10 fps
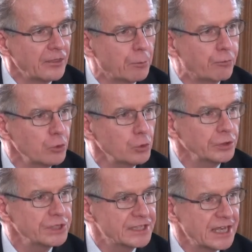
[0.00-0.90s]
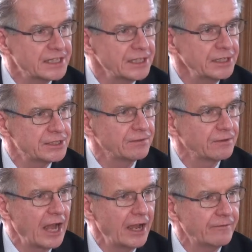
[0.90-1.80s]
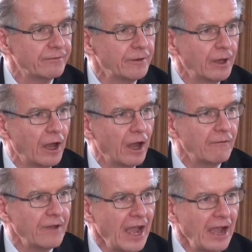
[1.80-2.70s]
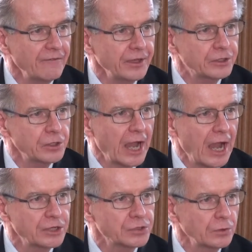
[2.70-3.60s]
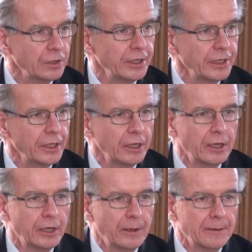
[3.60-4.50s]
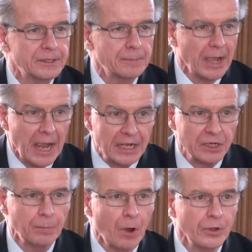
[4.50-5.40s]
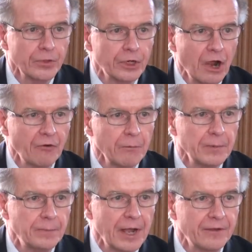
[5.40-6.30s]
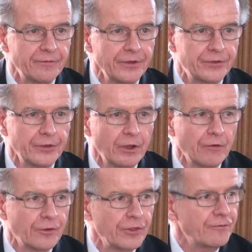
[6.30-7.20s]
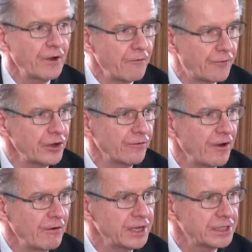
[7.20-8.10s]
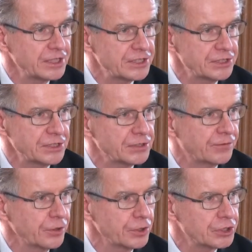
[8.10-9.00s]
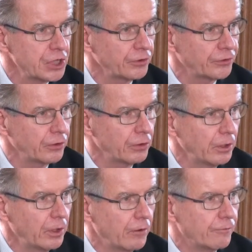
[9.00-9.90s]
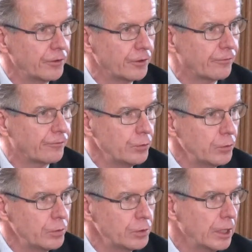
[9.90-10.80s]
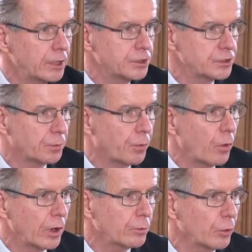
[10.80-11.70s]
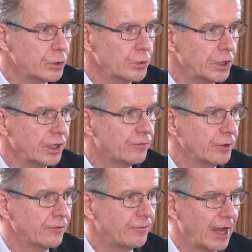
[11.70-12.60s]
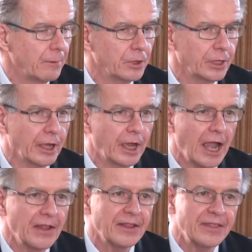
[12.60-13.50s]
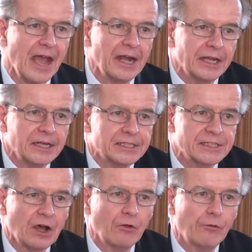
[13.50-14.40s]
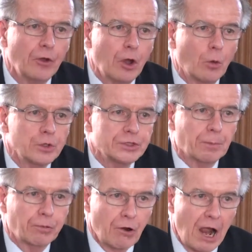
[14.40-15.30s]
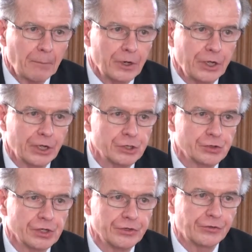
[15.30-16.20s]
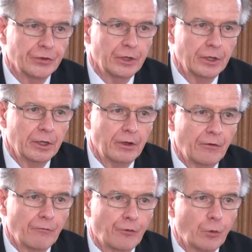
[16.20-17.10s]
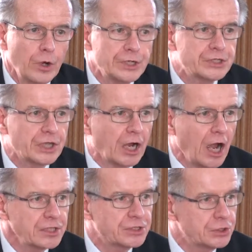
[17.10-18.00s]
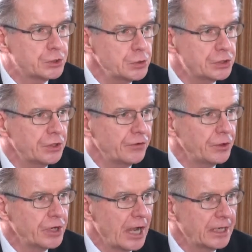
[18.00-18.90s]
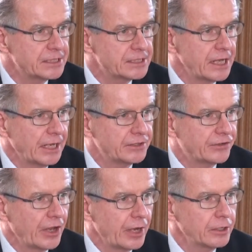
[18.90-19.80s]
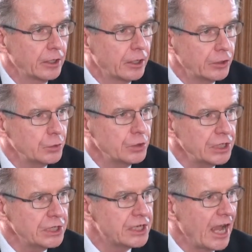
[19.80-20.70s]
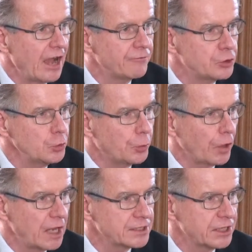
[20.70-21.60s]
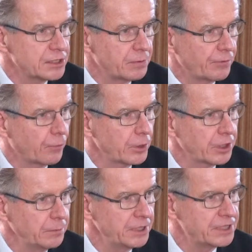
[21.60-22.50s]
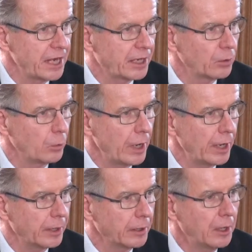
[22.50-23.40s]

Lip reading: the brutal necessities of life, of having to actually depend upon the government benefits for your very existence, for your shelter, for your food, to support what you need for your family. And that in itself was a property interest for which the Constitution of the United States said you need to have due process before it can be taken away.